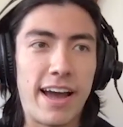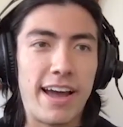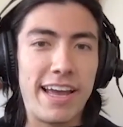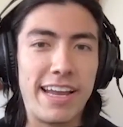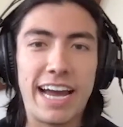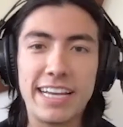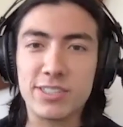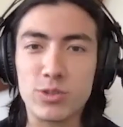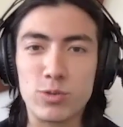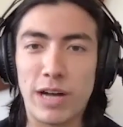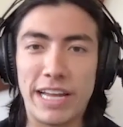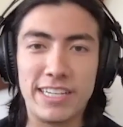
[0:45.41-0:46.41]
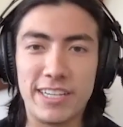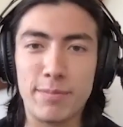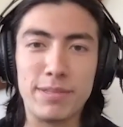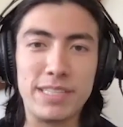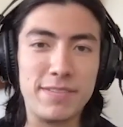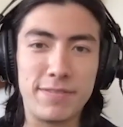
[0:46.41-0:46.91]
in high school, I ended up
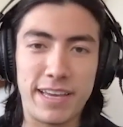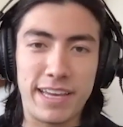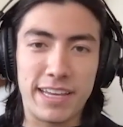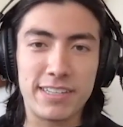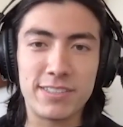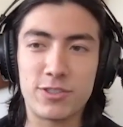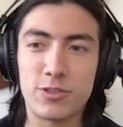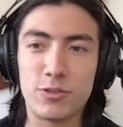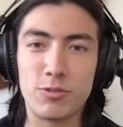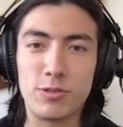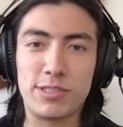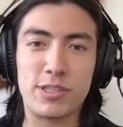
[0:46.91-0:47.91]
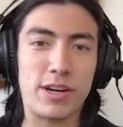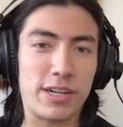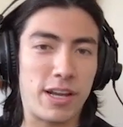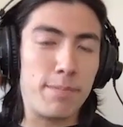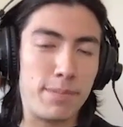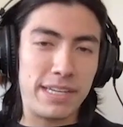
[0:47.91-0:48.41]
leaving to start a
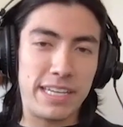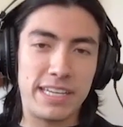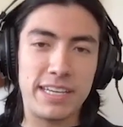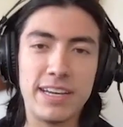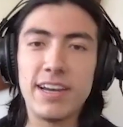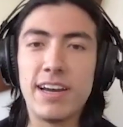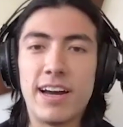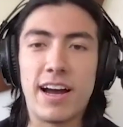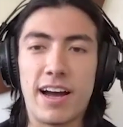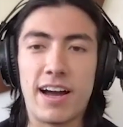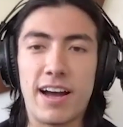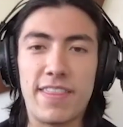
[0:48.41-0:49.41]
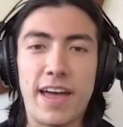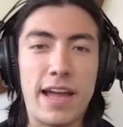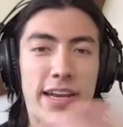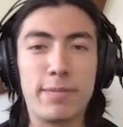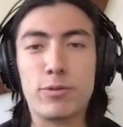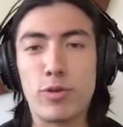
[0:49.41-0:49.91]
company that
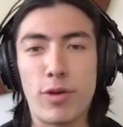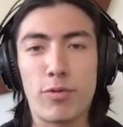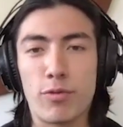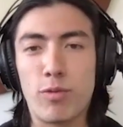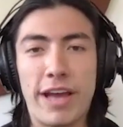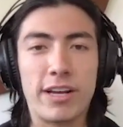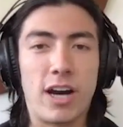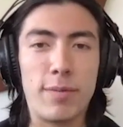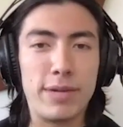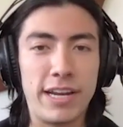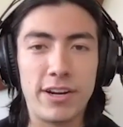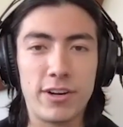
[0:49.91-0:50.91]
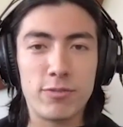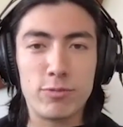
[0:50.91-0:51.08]
ended up going through Y Combinator,